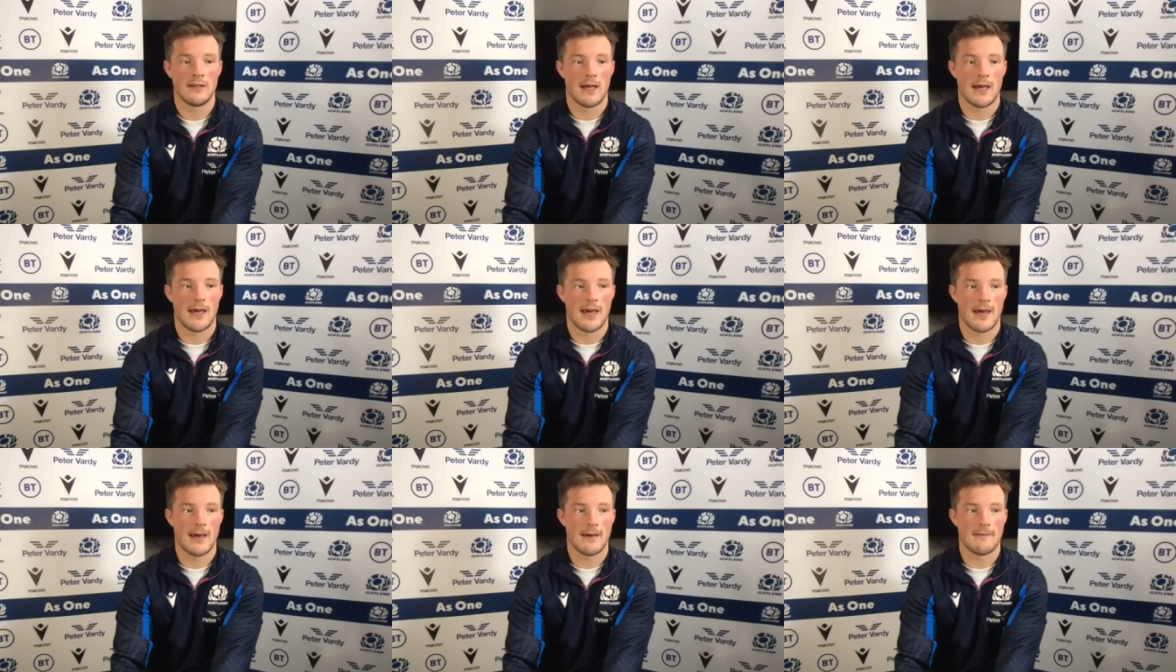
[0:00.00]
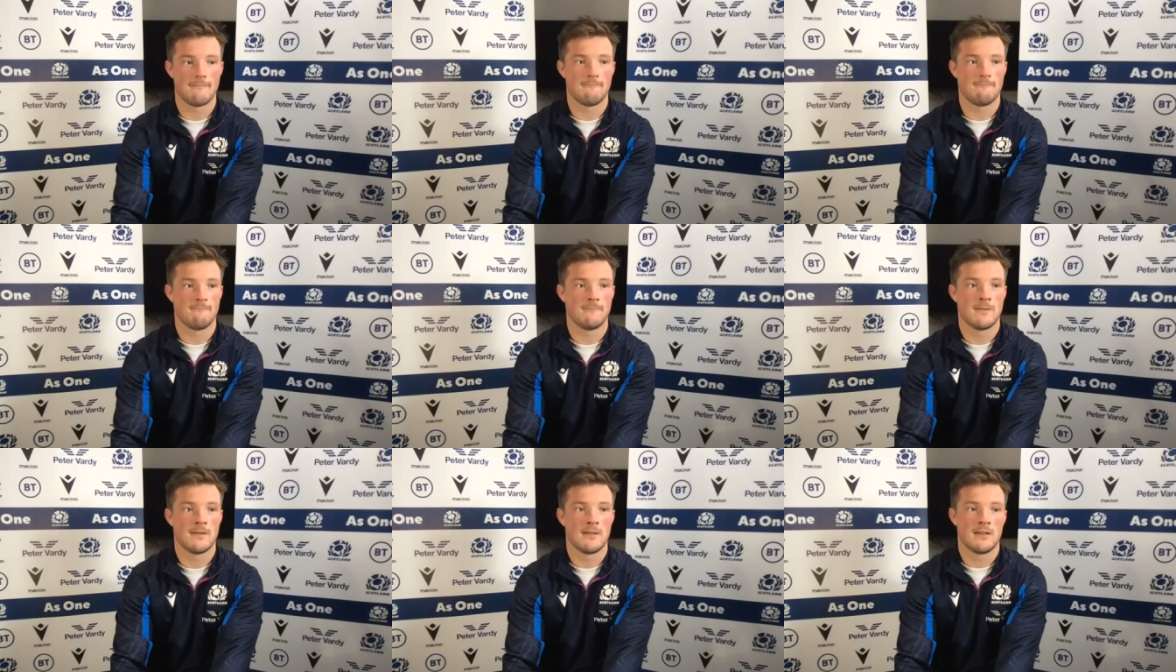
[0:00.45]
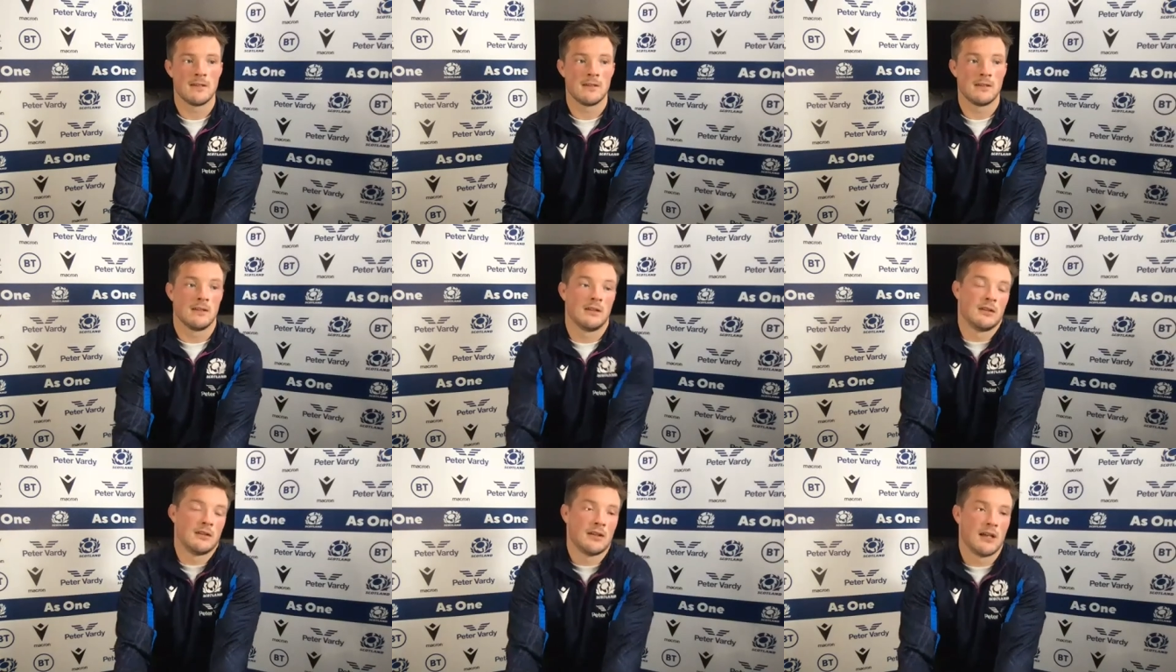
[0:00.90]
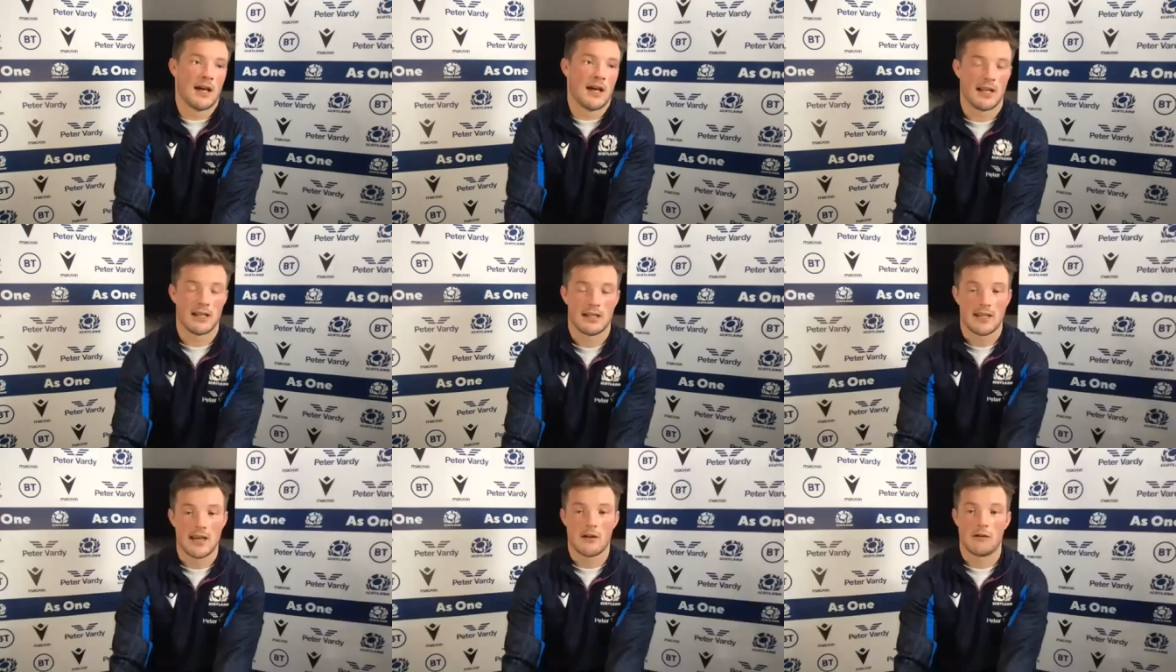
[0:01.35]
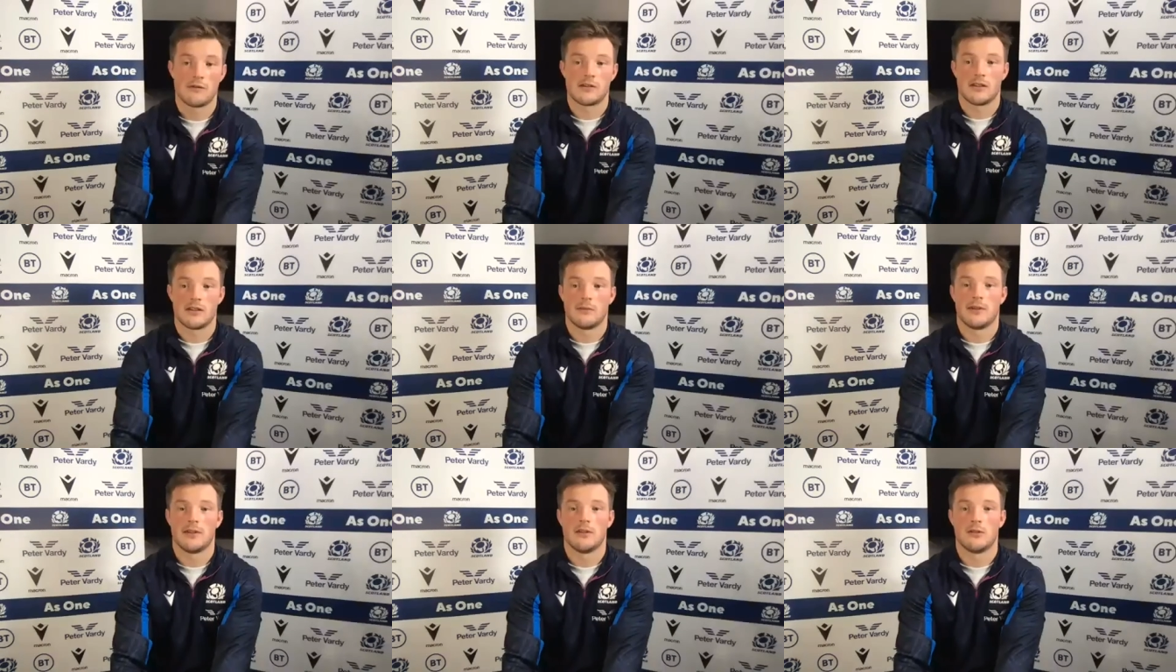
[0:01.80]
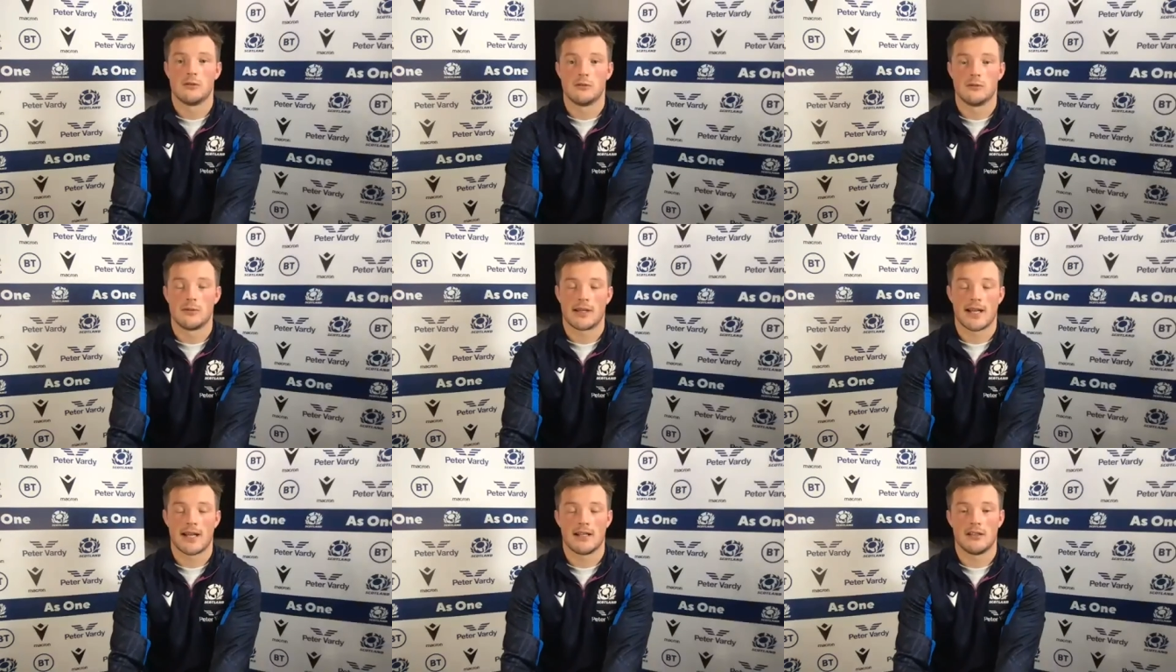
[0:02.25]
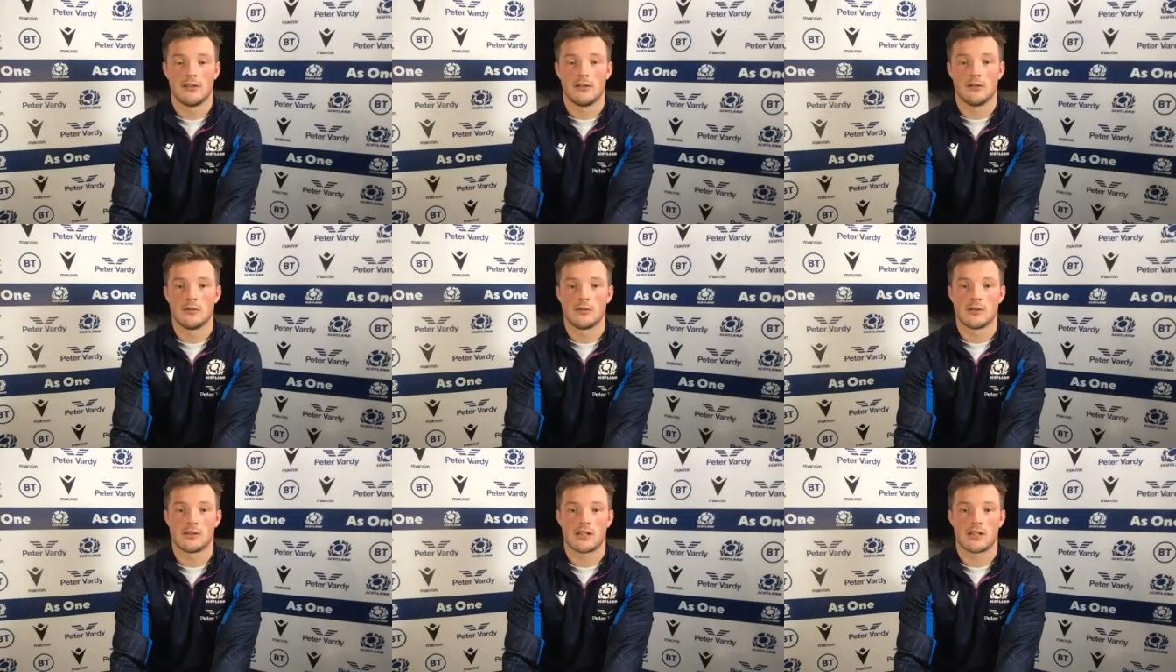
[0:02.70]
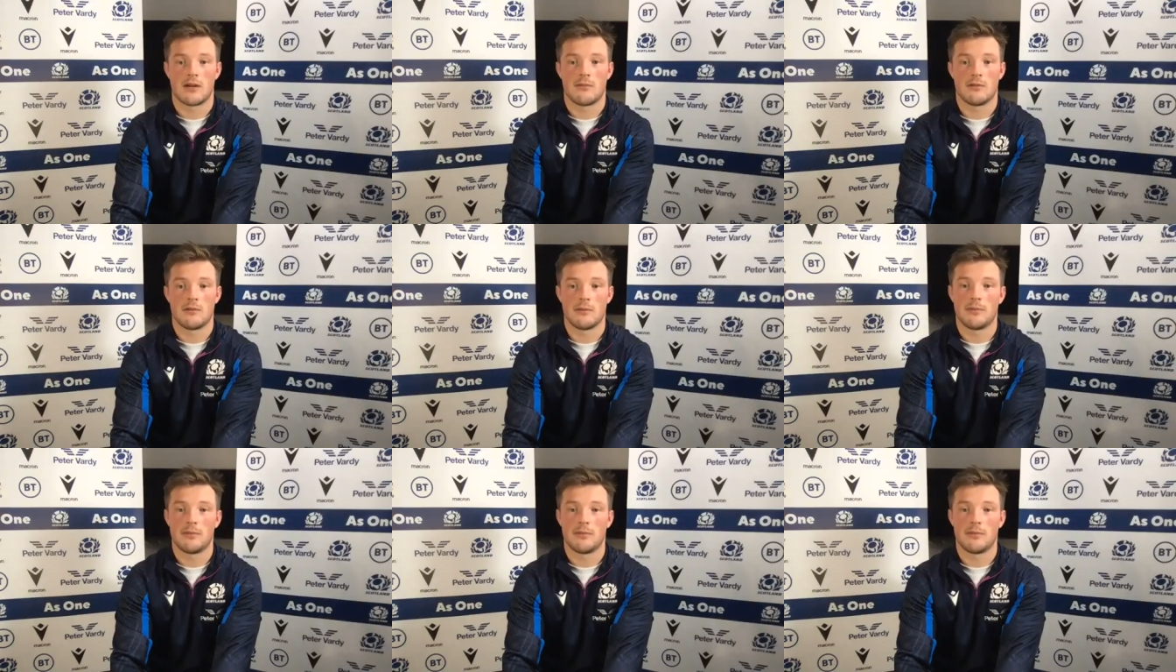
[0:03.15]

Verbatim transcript: Um, and yeah, obviously we know we kind of know what's coming.